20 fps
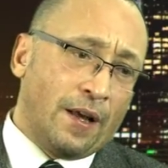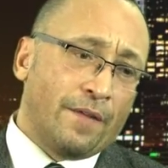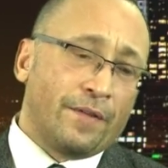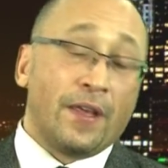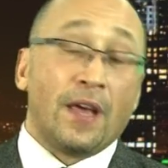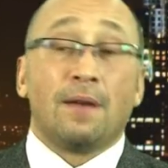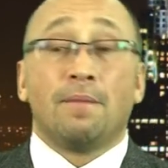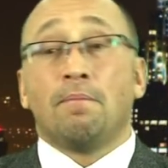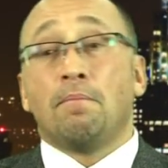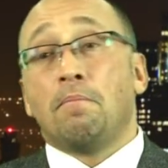
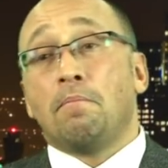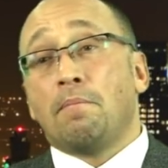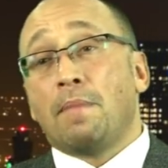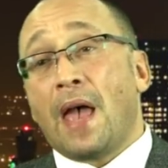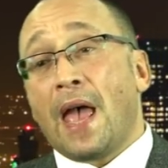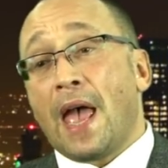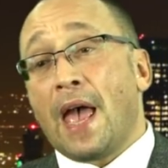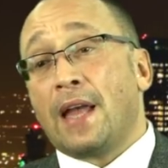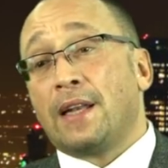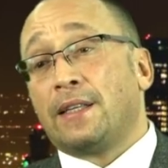that
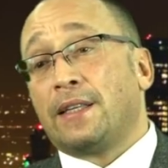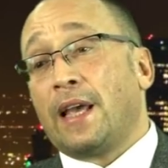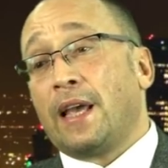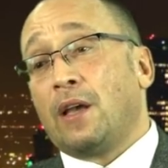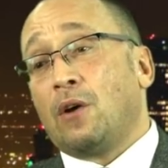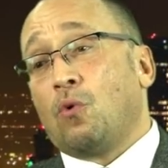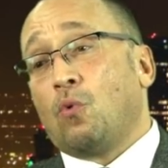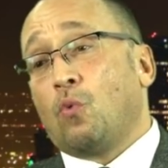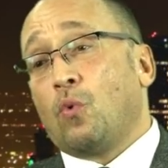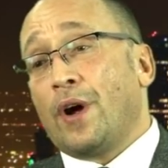
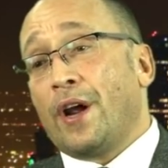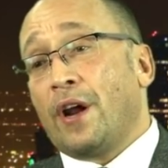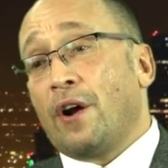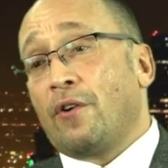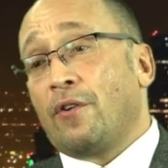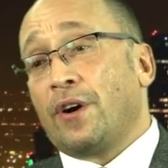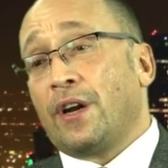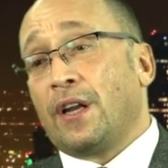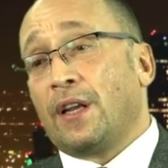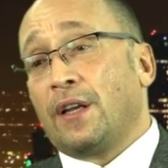mandate
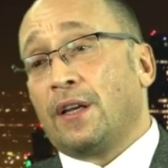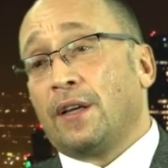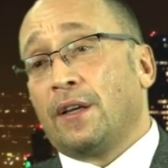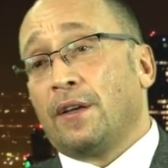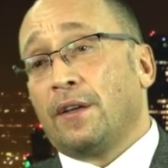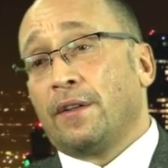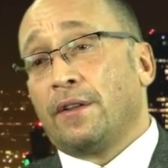wearing